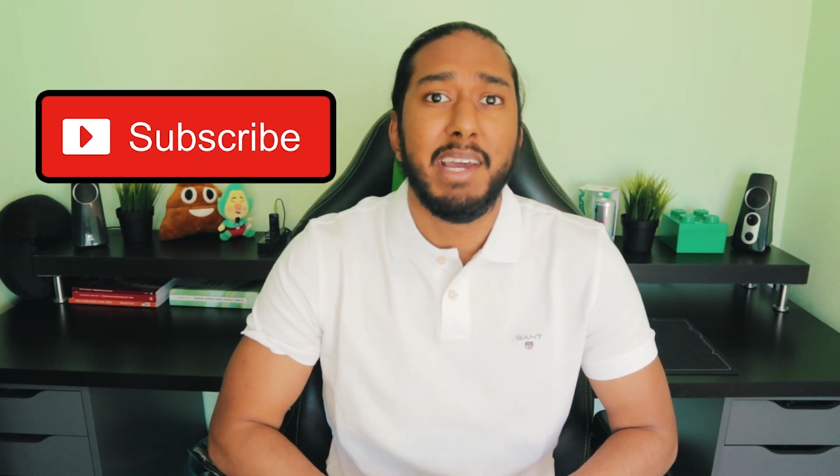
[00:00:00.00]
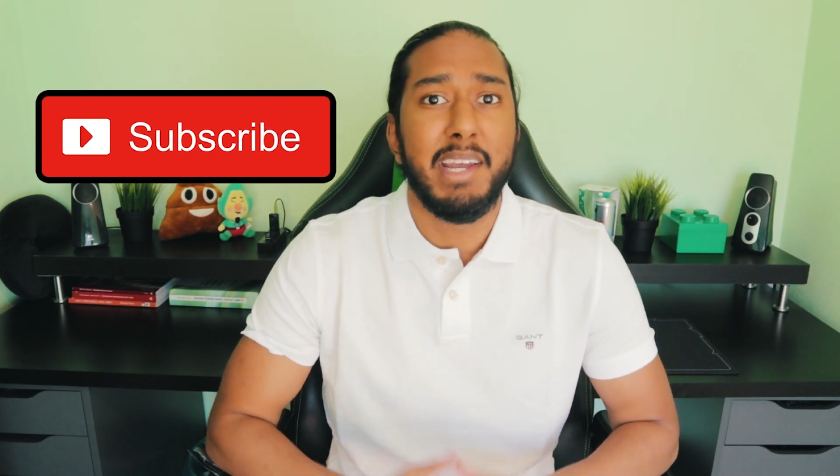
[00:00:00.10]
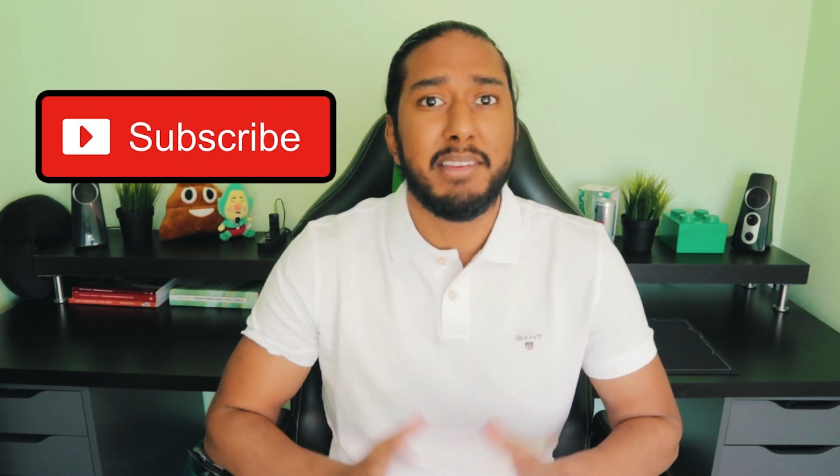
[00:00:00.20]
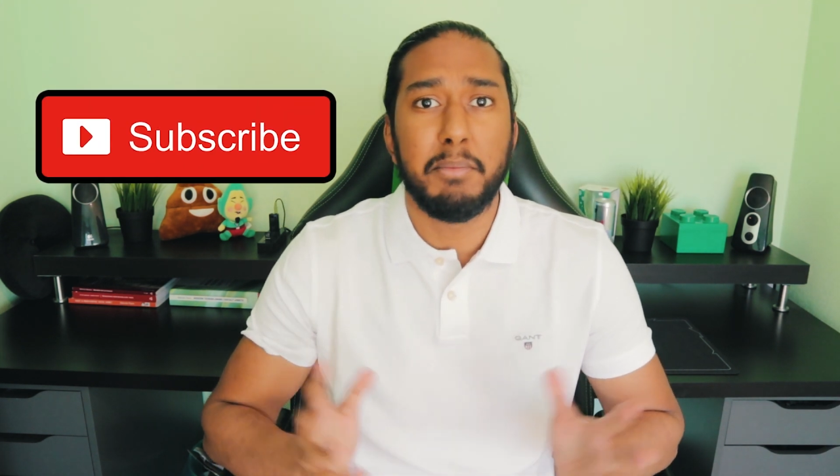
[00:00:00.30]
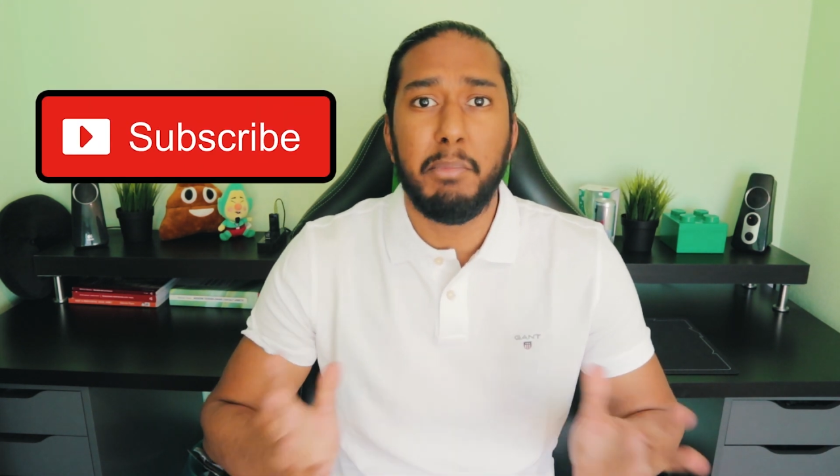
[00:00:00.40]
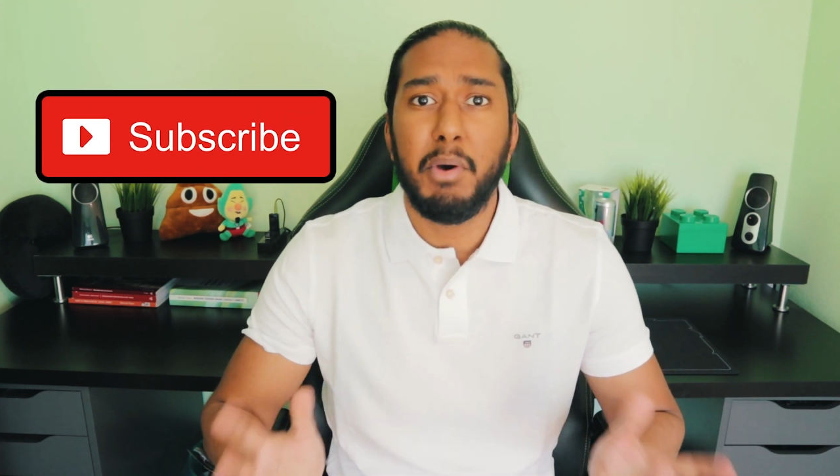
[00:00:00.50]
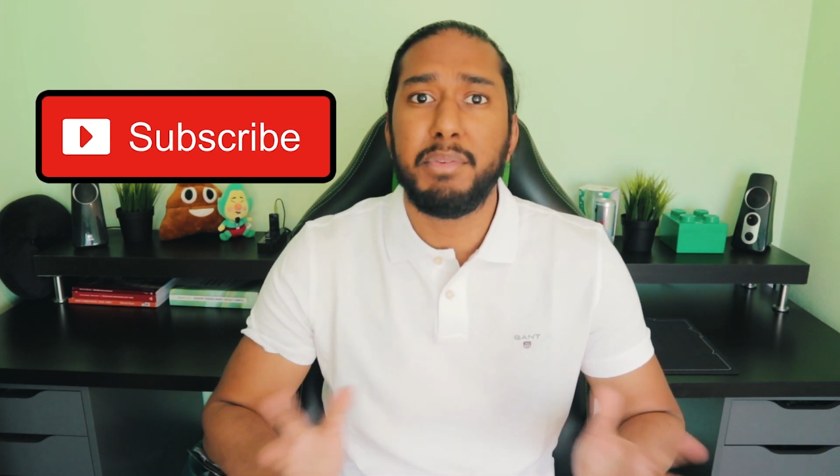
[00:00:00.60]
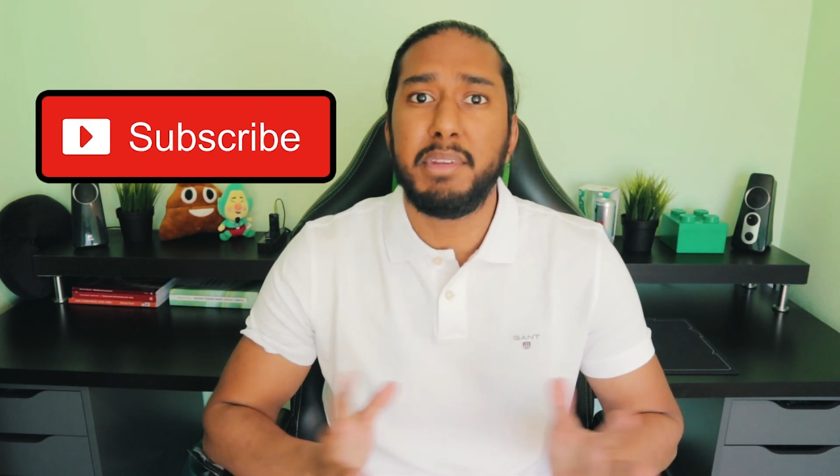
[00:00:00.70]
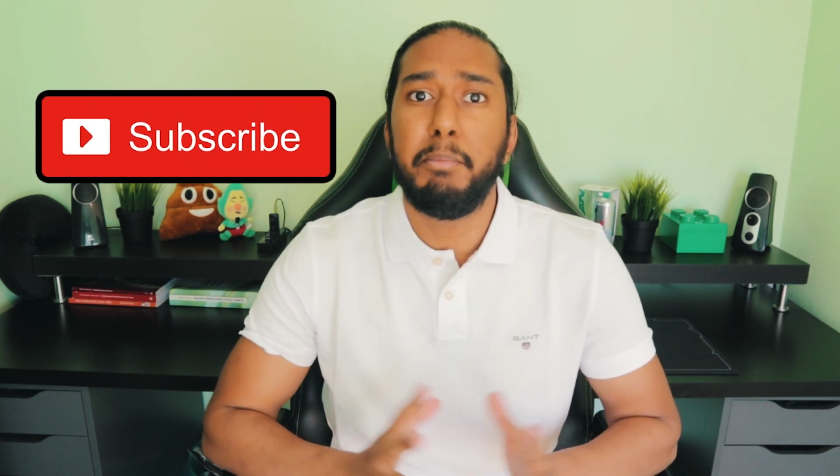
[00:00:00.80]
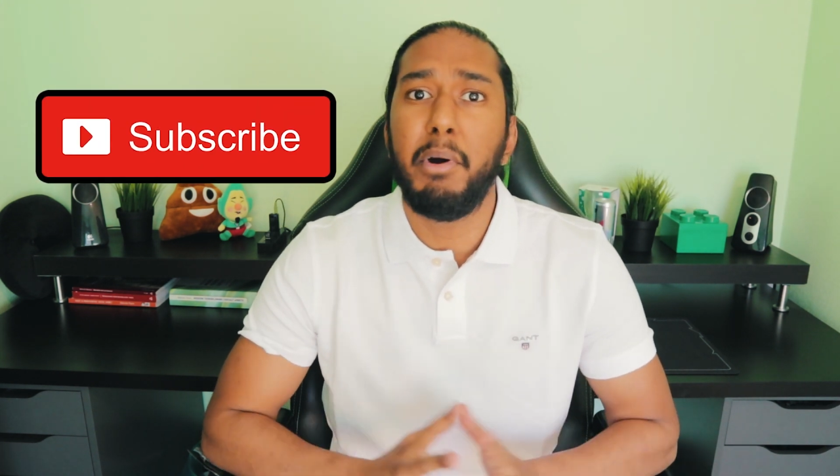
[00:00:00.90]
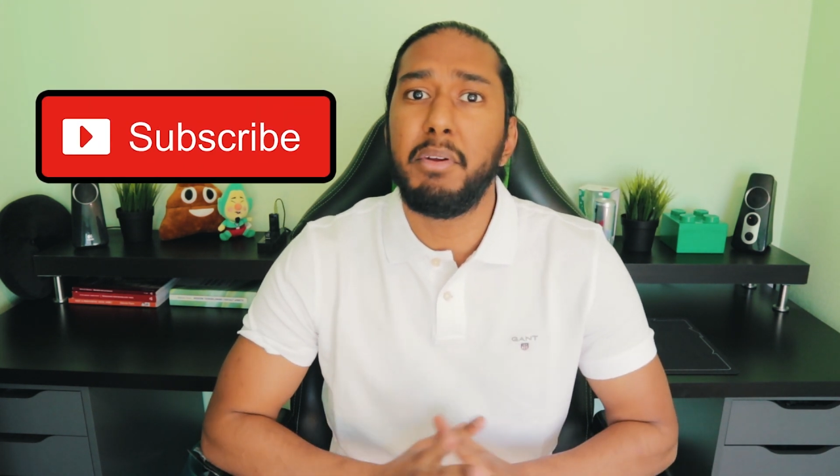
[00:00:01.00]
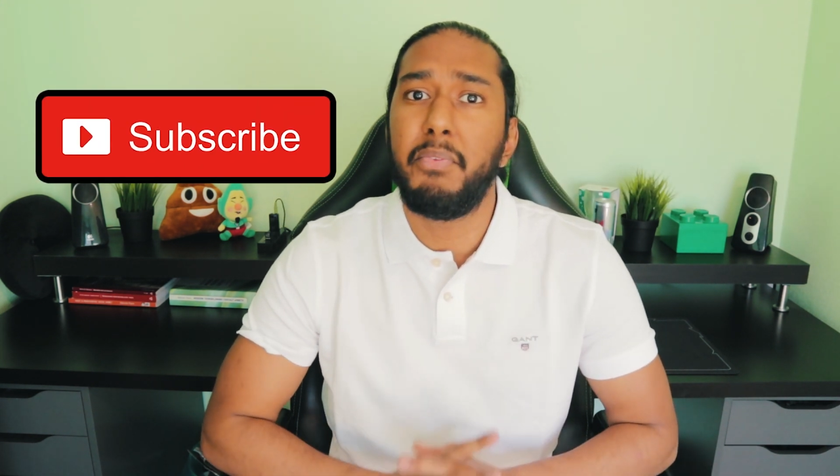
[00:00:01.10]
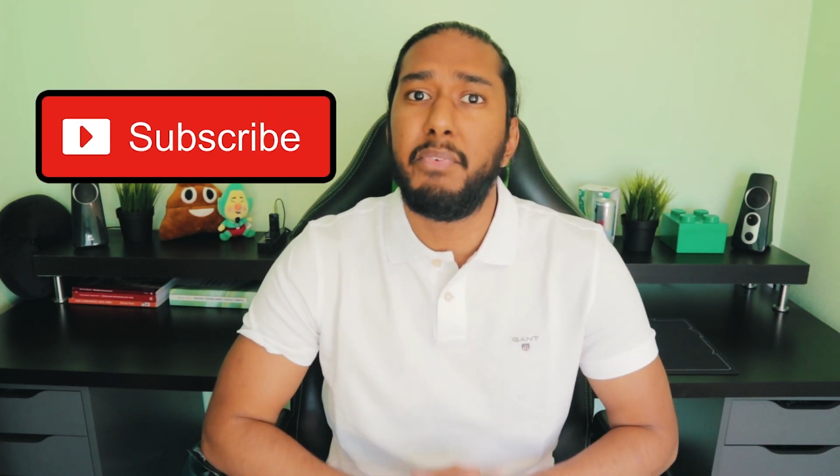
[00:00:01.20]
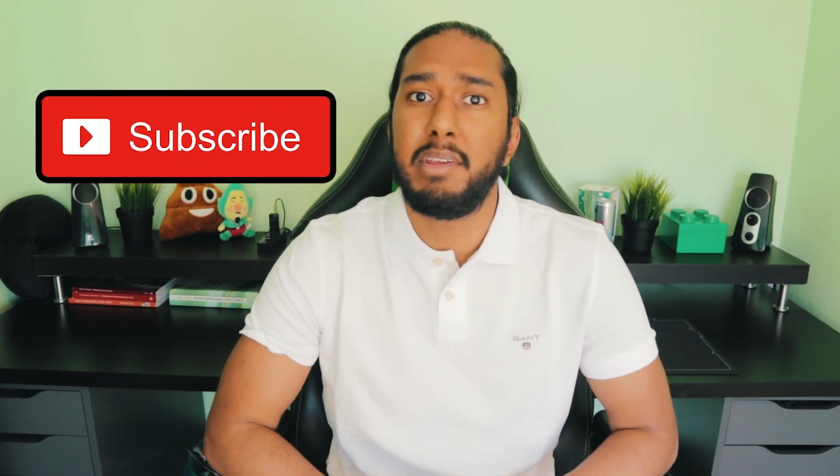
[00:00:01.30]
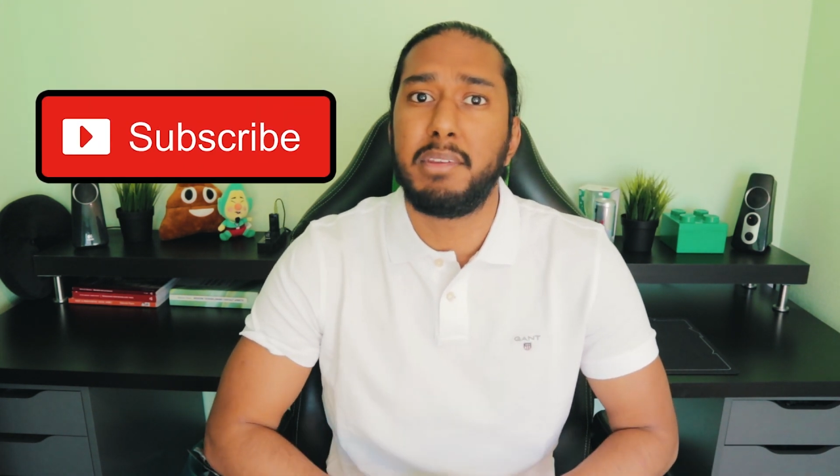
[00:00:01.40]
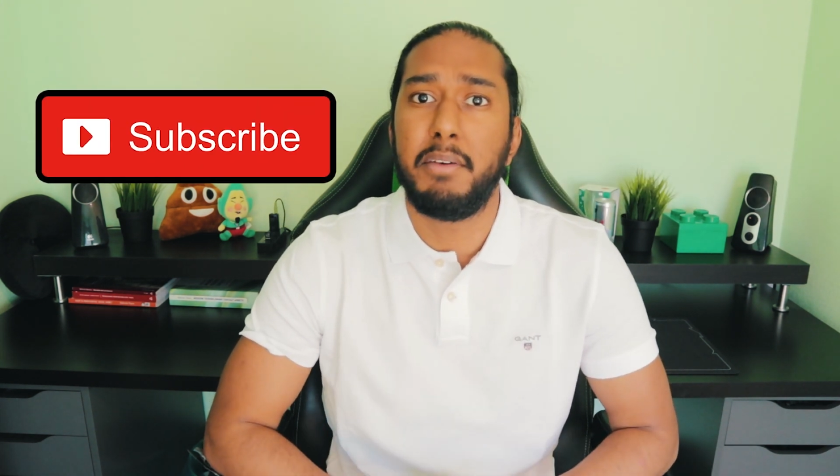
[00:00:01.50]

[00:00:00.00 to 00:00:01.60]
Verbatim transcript: It's the most important thing